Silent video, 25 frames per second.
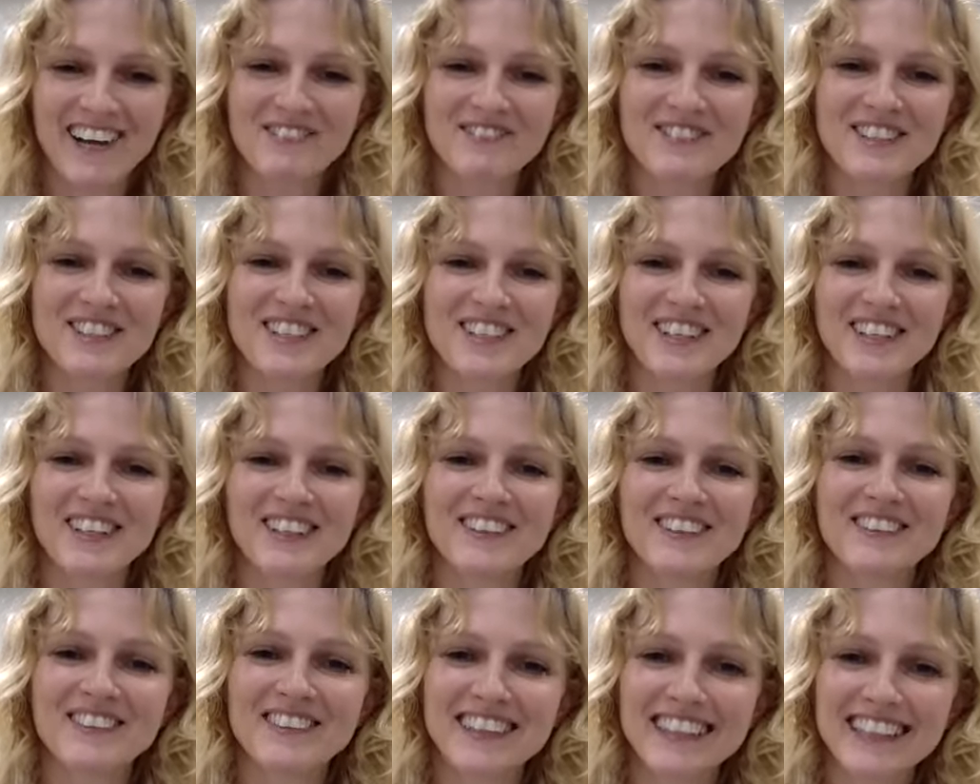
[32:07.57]

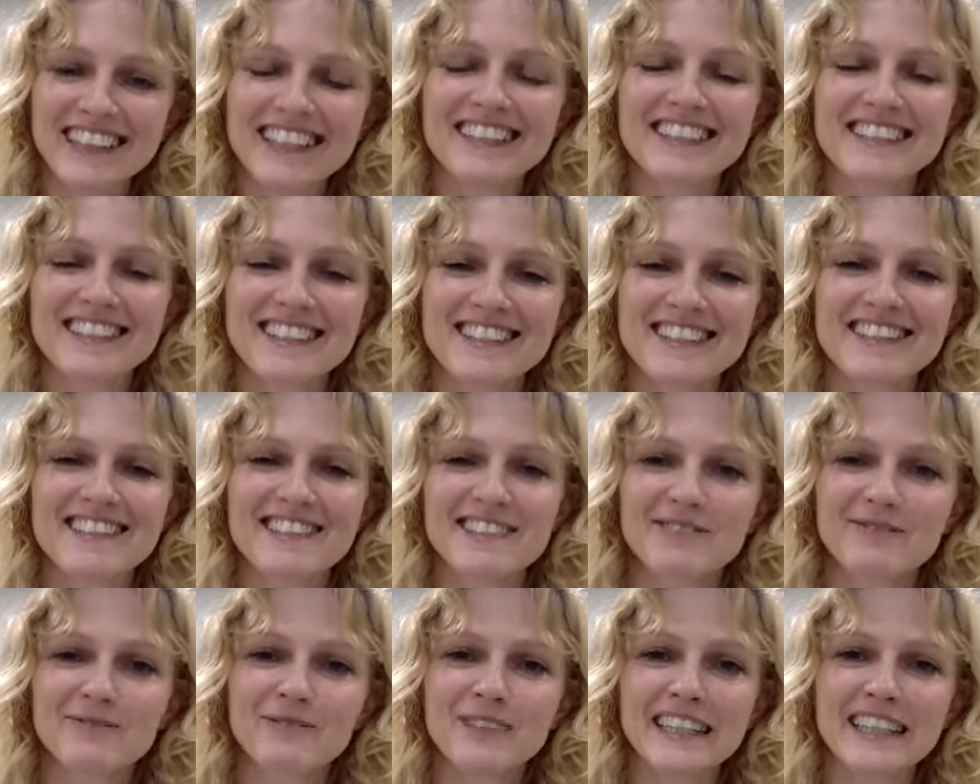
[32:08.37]
So
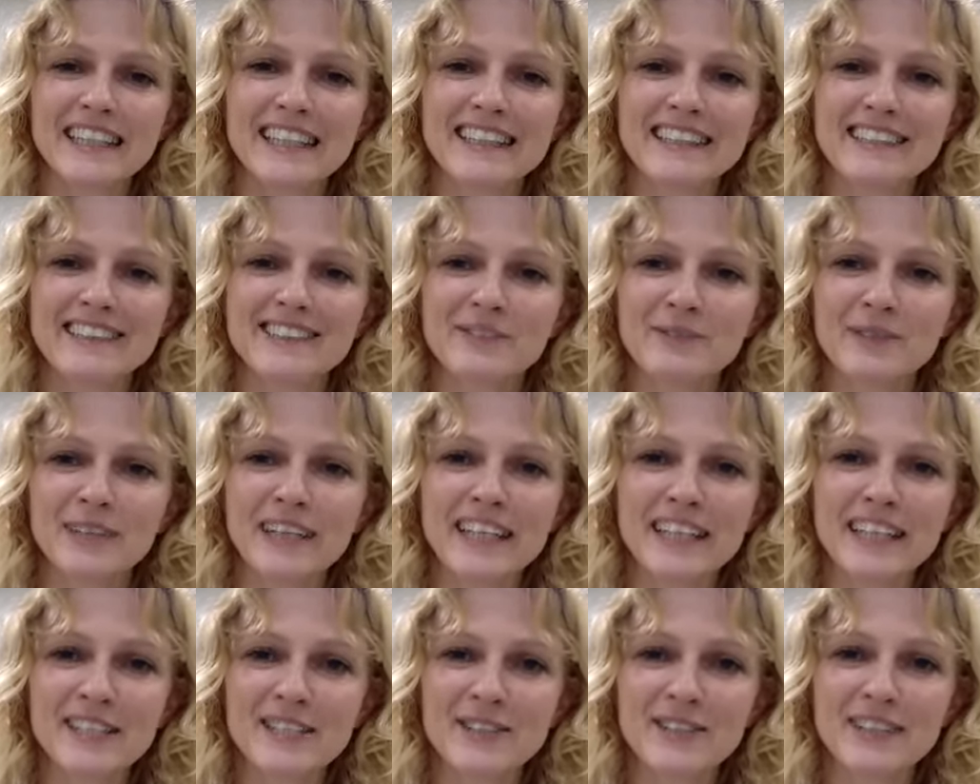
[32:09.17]
we
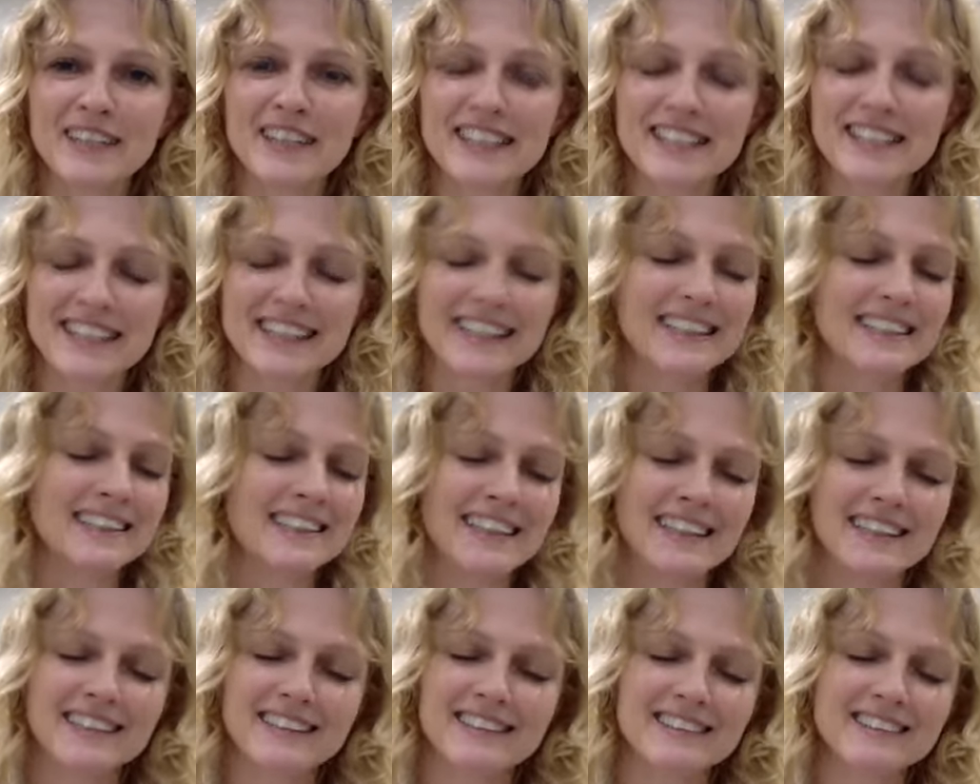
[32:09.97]
can do this,
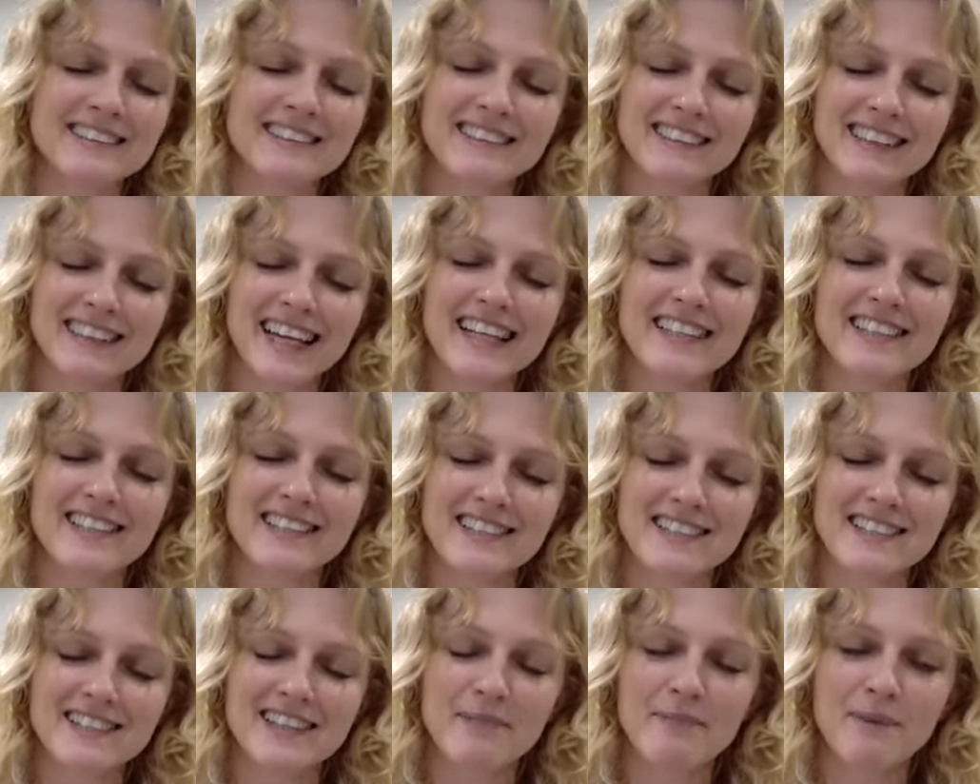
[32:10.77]
and yes,
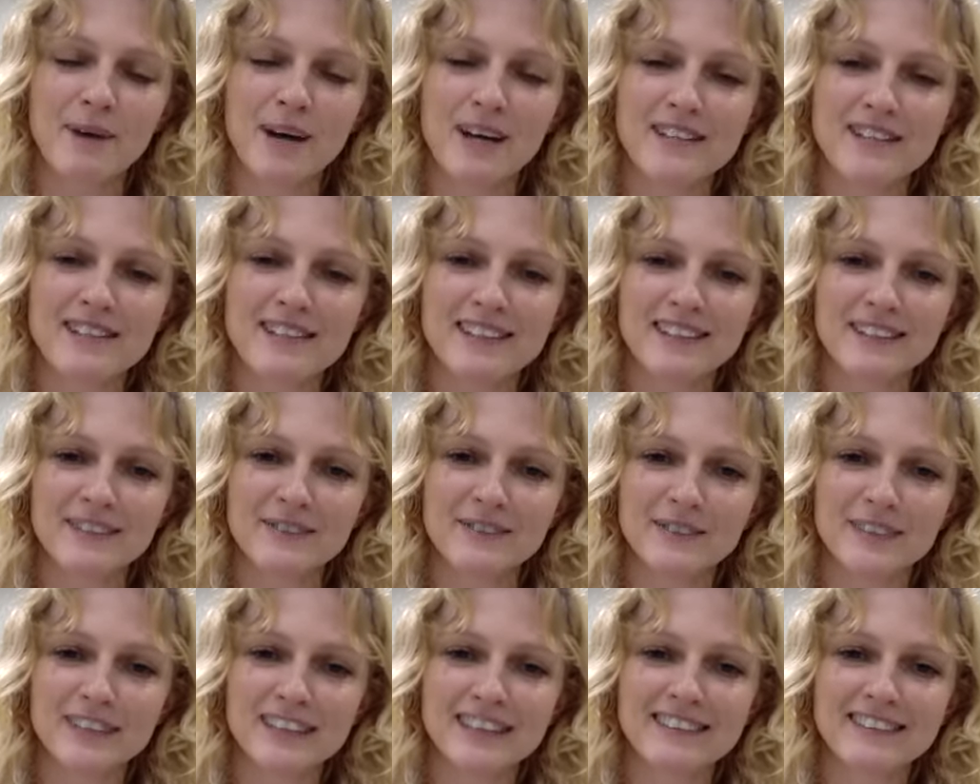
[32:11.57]
stay positive
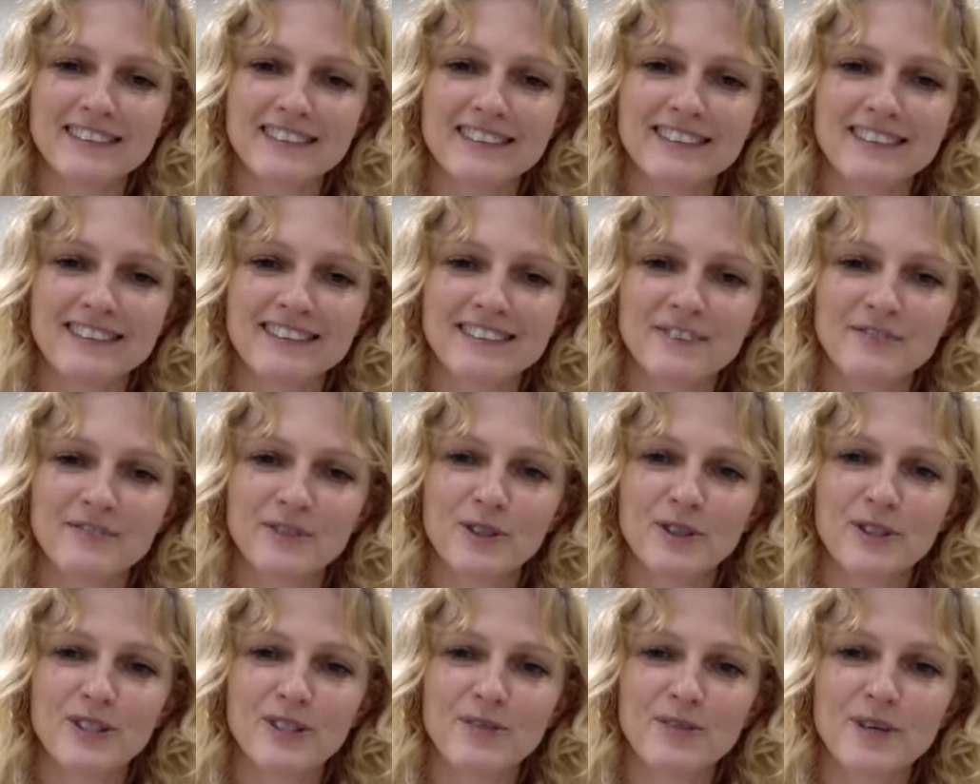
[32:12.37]
and
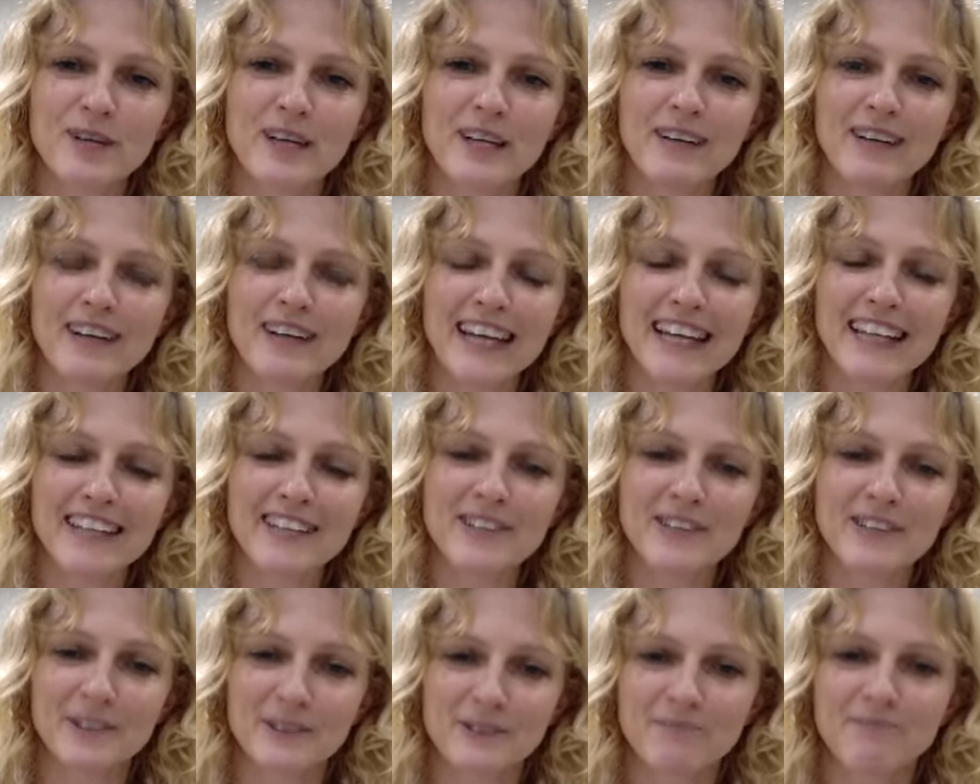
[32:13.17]
focus on what you can
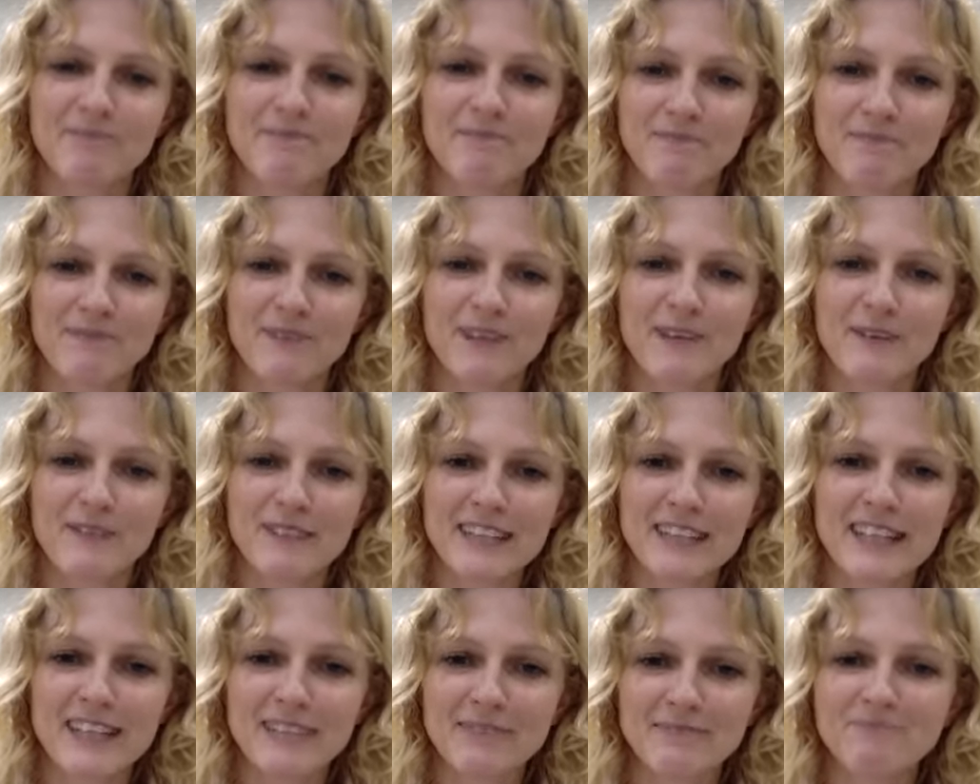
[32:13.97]
do. Loving that.